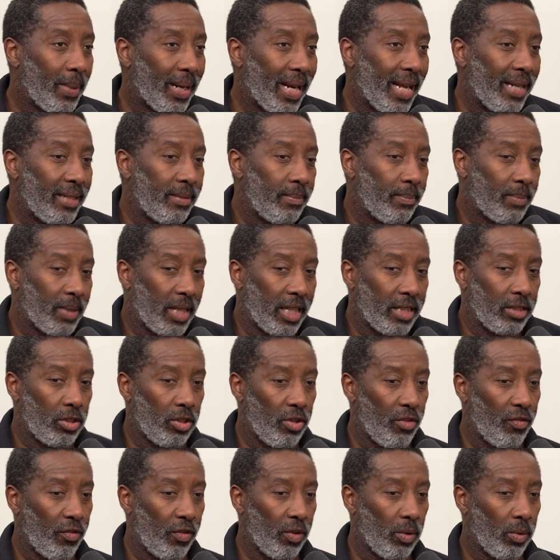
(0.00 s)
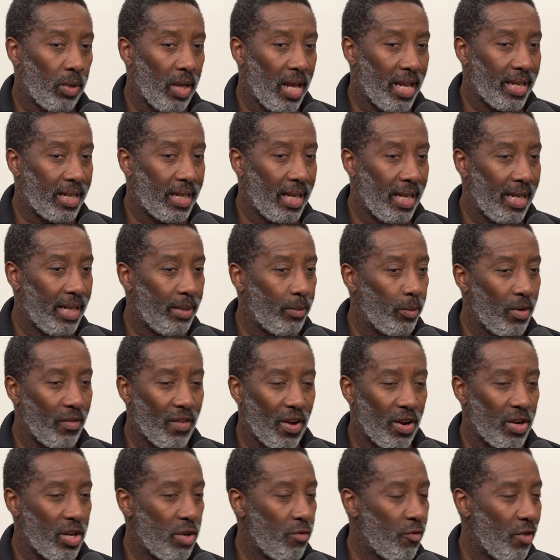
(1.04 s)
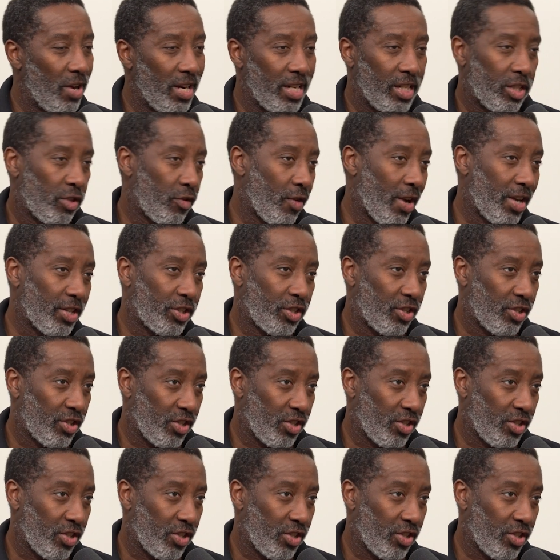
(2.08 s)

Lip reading: But I do feel like we've only really scratched the